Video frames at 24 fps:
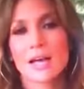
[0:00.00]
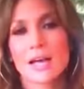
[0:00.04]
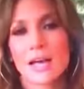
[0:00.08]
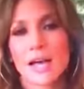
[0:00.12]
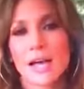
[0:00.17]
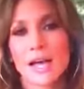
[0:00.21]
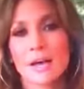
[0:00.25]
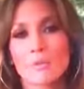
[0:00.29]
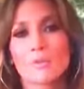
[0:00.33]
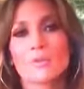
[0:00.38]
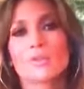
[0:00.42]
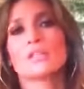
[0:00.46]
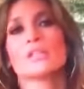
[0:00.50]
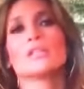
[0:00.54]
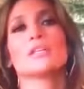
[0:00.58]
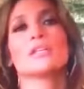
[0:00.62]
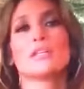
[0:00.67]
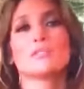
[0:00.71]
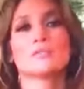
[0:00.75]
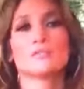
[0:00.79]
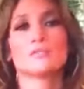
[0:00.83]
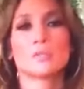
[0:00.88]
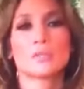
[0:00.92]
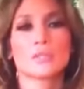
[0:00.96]
I would
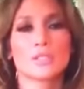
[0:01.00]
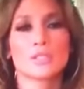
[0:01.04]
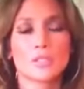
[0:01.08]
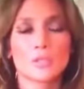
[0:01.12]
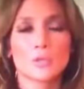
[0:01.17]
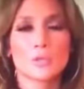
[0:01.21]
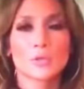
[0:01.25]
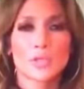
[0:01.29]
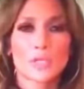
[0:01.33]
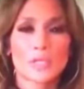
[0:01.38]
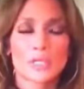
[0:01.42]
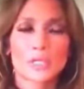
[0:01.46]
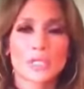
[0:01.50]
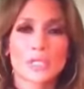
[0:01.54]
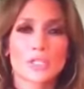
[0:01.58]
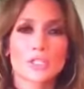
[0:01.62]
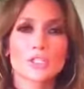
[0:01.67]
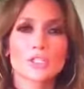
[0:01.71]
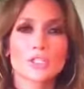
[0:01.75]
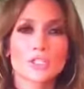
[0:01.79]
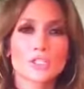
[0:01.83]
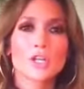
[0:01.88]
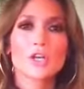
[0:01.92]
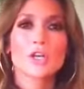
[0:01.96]
love to include it in the
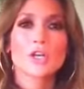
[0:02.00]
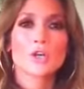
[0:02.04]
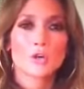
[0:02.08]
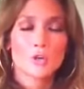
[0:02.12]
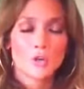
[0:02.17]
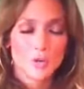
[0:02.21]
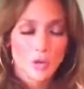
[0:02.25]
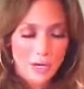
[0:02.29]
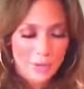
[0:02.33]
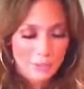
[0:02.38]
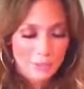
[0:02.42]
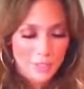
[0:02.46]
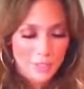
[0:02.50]
show. I